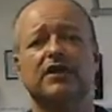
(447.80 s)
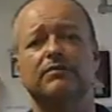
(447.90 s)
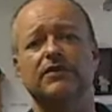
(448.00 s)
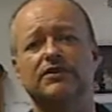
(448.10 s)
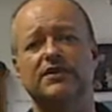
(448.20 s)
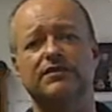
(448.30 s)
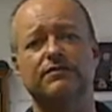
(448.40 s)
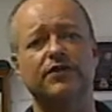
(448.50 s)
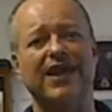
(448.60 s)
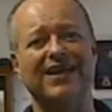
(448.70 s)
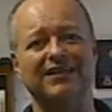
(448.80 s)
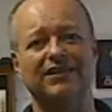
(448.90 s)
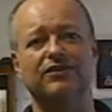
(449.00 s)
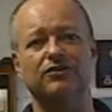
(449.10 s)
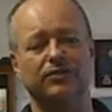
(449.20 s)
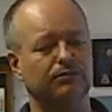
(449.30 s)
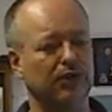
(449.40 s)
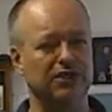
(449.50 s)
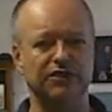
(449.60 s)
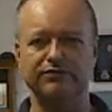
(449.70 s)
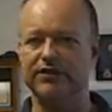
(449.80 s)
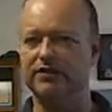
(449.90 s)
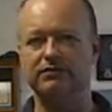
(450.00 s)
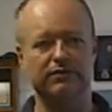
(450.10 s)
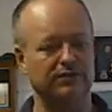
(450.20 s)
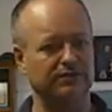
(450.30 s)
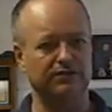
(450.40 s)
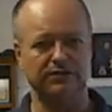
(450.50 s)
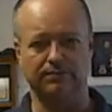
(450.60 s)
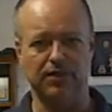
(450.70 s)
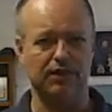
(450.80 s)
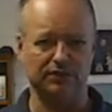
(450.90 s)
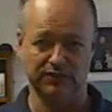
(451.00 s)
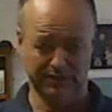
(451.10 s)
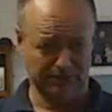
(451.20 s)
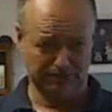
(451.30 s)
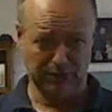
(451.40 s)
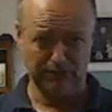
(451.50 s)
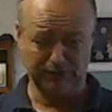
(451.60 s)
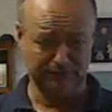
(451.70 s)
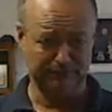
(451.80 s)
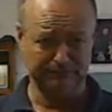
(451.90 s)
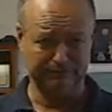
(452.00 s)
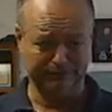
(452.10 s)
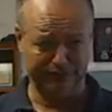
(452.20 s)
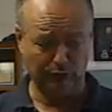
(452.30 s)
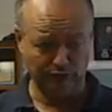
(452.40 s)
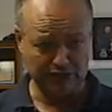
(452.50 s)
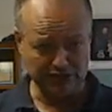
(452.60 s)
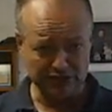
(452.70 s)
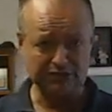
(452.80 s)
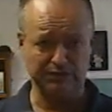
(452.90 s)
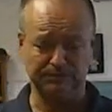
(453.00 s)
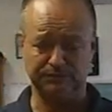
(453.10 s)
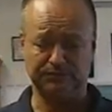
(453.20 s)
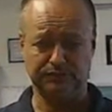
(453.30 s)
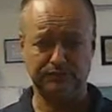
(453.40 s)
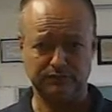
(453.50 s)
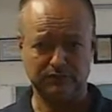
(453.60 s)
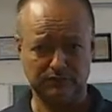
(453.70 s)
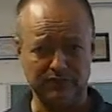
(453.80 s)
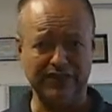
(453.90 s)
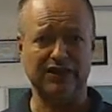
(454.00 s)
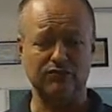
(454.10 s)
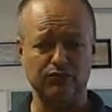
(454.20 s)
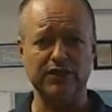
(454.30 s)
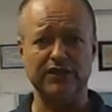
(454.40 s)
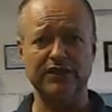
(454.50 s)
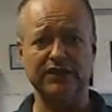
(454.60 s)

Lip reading: It's very analytical. It breaks everything apart. Probably the only system that can really